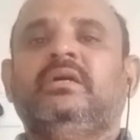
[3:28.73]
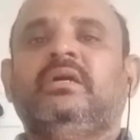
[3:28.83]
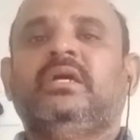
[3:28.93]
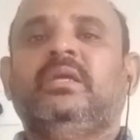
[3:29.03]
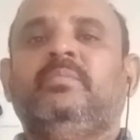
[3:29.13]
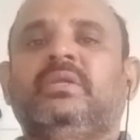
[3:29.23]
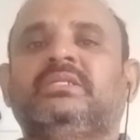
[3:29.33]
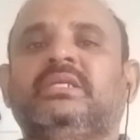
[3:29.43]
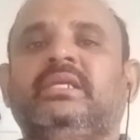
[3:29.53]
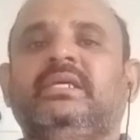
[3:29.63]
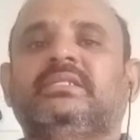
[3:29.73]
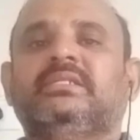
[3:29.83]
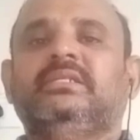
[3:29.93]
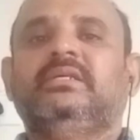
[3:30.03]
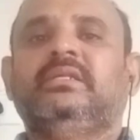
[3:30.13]
high pressure gas.
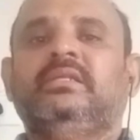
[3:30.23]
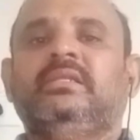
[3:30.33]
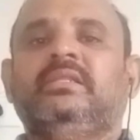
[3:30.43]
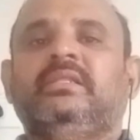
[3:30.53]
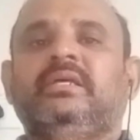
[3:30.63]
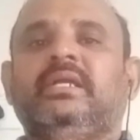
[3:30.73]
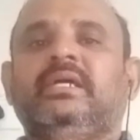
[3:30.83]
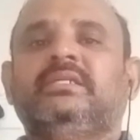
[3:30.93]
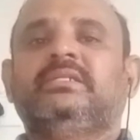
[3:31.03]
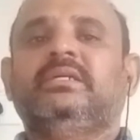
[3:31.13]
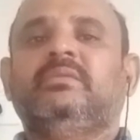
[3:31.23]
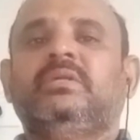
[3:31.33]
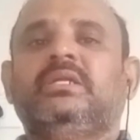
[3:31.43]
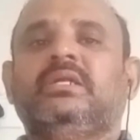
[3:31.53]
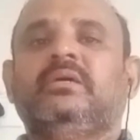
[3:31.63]
The gas
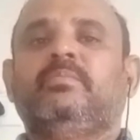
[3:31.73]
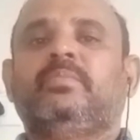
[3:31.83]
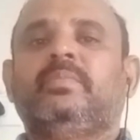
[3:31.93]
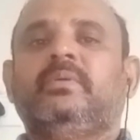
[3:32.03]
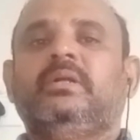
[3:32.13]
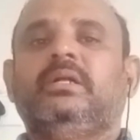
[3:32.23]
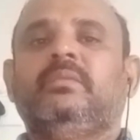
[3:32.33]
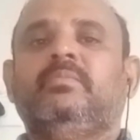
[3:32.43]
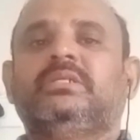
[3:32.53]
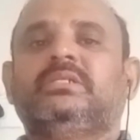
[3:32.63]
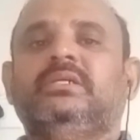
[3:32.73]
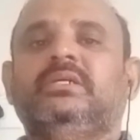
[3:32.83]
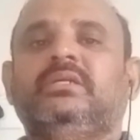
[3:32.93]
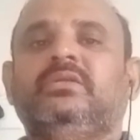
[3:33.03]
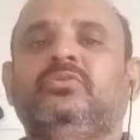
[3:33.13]
turbine
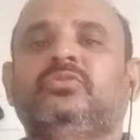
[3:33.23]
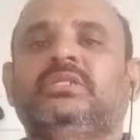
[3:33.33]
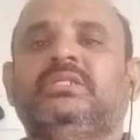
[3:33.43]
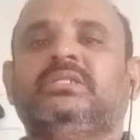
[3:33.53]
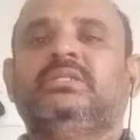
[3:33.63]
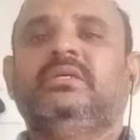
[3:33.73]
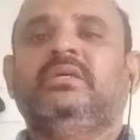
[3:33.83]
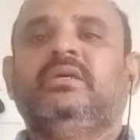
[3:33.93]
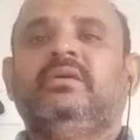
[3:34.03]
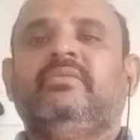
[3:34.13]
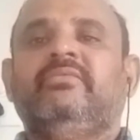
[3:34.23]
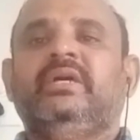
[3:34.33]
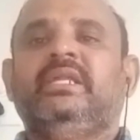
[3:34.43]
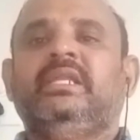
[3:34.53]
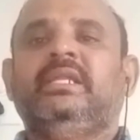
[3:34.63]
combustor uses
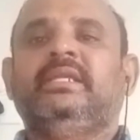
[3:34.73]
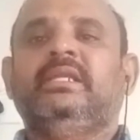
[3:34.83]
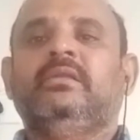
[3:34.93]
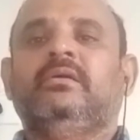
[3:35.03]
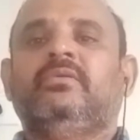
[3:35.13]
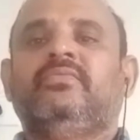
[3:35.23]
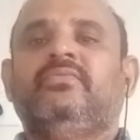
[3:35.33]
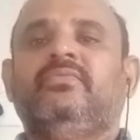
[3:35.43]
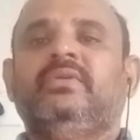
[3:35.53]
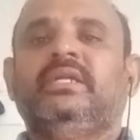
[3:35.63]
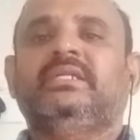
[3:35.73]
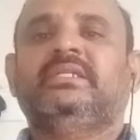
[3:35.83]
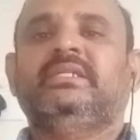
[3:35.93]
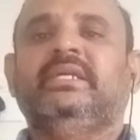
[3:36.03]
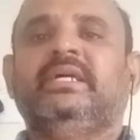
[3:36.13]
very little of its
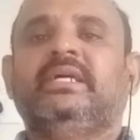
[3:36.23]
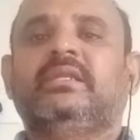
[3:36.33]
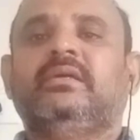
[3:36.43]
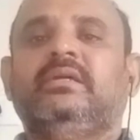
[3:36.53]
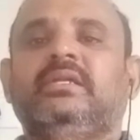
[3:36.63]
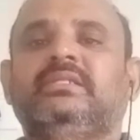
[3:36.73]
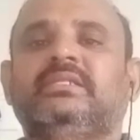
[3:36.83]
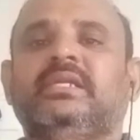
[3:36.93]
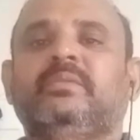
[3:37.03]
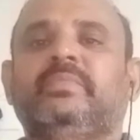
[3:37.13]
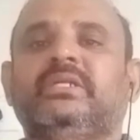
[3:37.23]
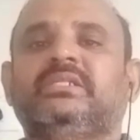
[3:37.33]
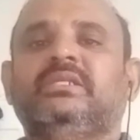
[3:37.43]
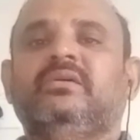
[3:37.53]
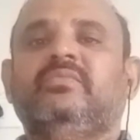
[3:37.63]
air, that is
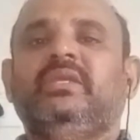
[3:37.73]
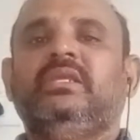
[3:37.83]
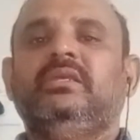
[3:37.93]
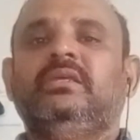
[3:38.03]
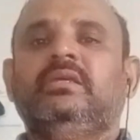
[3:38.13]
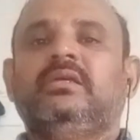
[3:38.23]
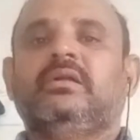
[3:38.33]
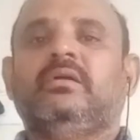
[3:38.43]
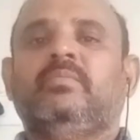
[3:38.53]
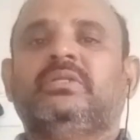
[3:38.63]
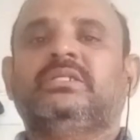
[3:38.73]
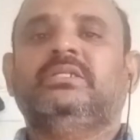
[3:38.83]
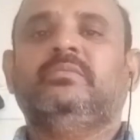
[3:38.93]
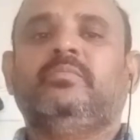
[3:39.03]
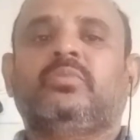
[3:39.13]
10% of the
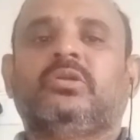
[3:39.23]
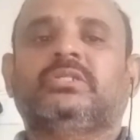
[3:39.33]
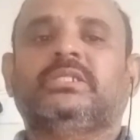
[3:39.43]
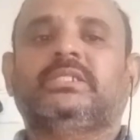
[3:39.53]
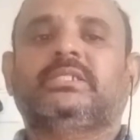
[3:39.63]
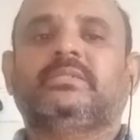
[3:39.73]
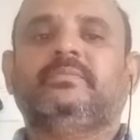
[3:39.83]
combustion process.